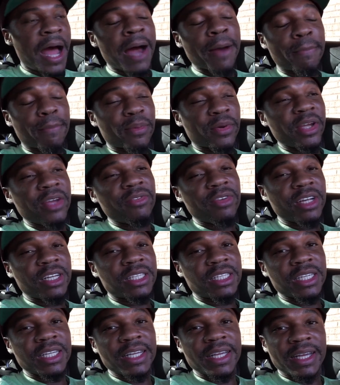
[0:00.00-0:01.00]
I
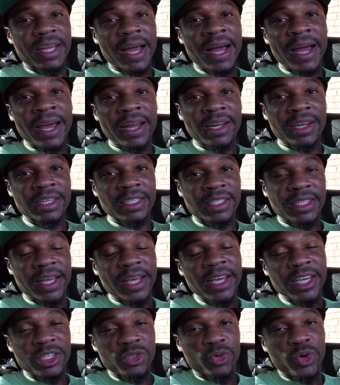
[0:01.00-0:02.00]
previously got a
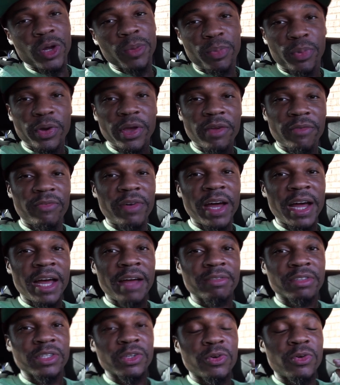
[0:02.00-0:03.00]
stage
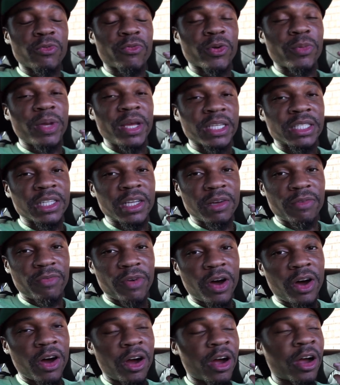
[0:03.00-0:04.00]
1.5 tune from
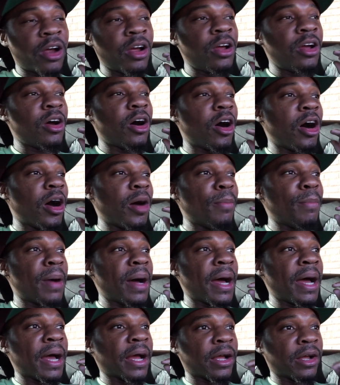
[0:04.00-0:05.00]
SFR on
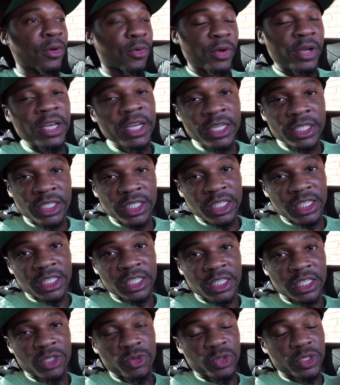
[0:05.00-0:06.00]
my green
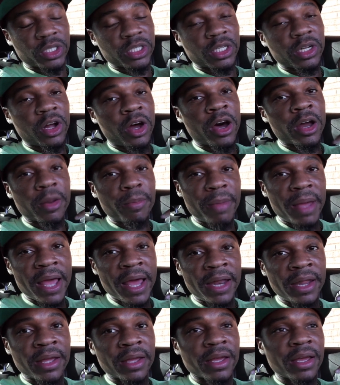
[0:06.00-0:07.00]
Genesis, which is an
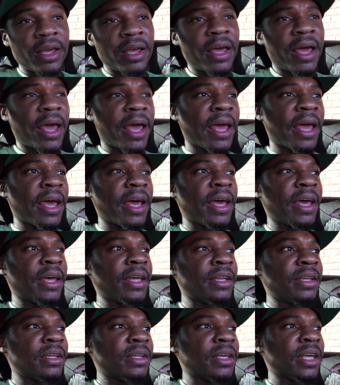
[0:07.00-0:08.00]
automatic,
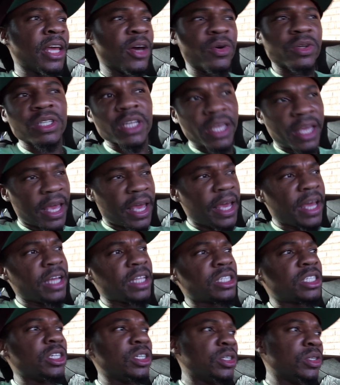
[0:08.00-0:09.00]
and it was a can
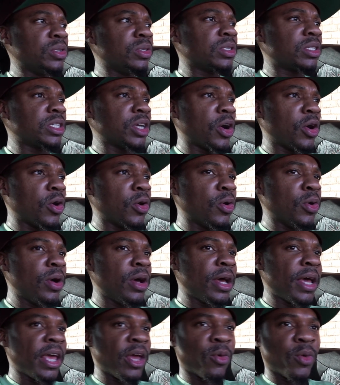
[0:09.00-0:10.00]
tune, so
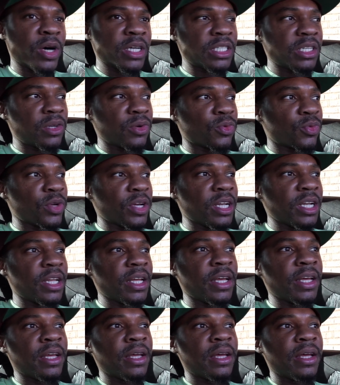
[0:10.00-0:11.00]
it wasn't
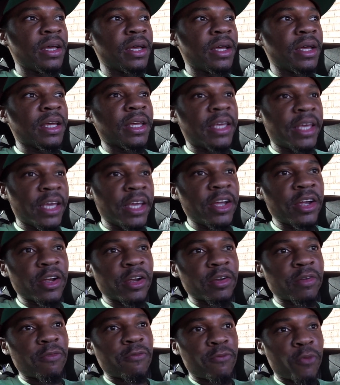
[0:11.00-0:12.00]
really
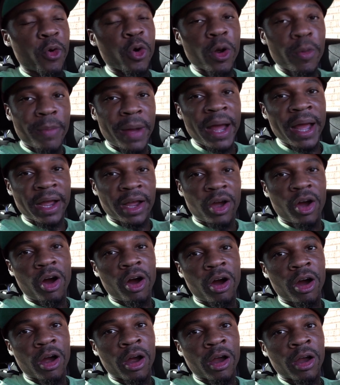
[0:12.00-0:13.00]
geared for my
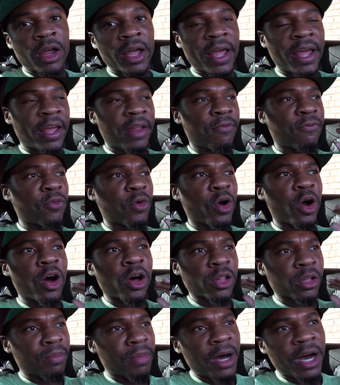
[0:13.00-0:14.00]
car and for
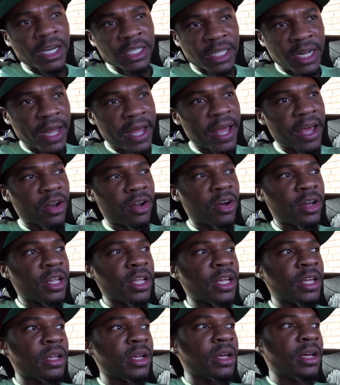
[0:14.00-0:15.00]
all the mods that I had on
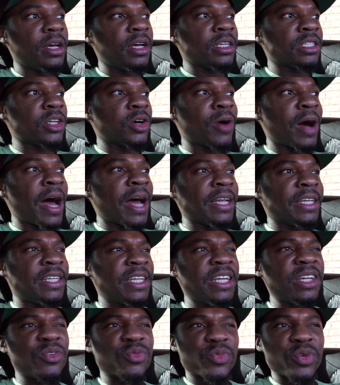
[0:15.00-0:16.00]
it, so I
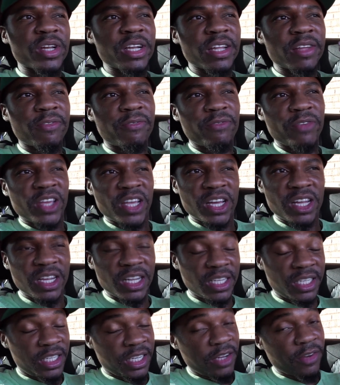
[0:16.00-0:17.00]
didn't really feel
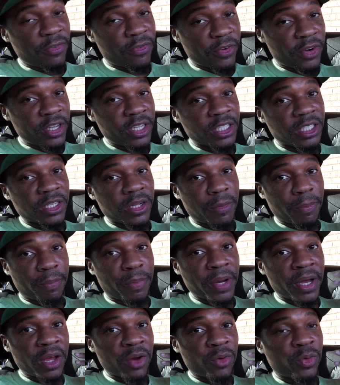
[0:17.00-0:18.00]
a difference.
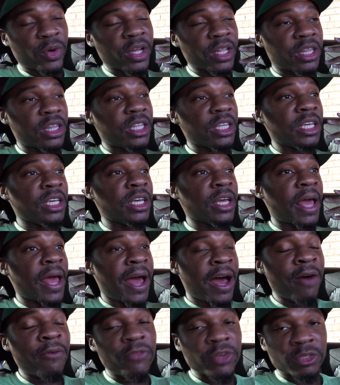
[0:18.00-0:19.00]
But with the
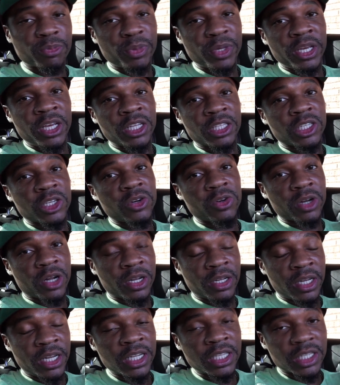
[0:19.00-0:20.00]
Alpha Speed tune
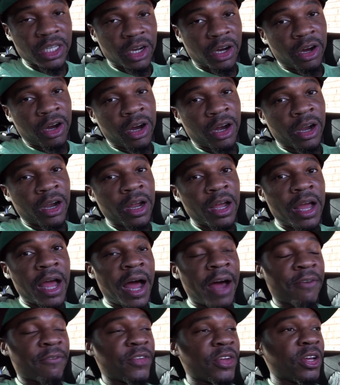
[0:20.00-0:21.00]
on this car,
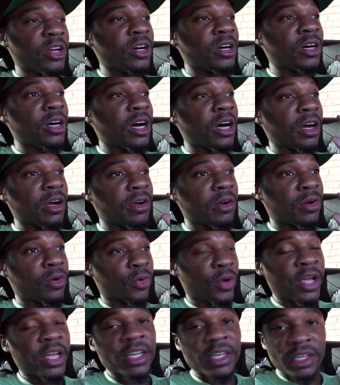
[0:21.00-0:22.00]
I feel a
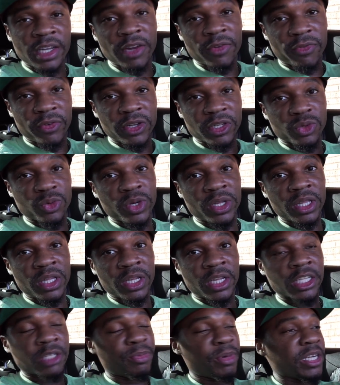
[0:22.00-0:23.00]
great difference with
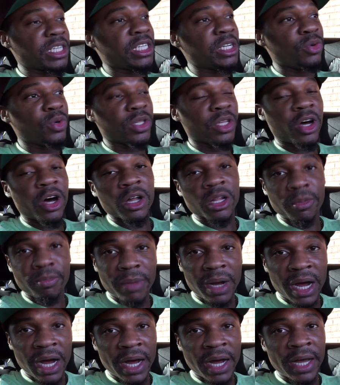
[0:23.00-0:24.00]
it, especially with all the
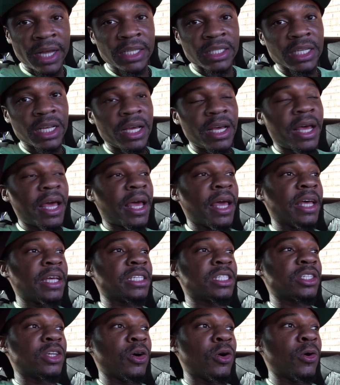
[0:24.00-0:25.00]
mods. And
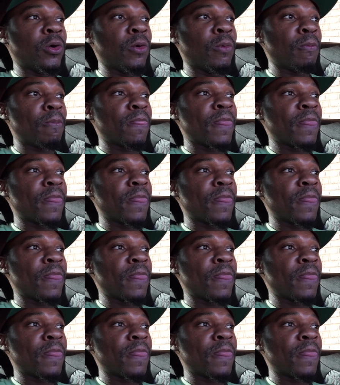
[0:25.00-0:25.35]
so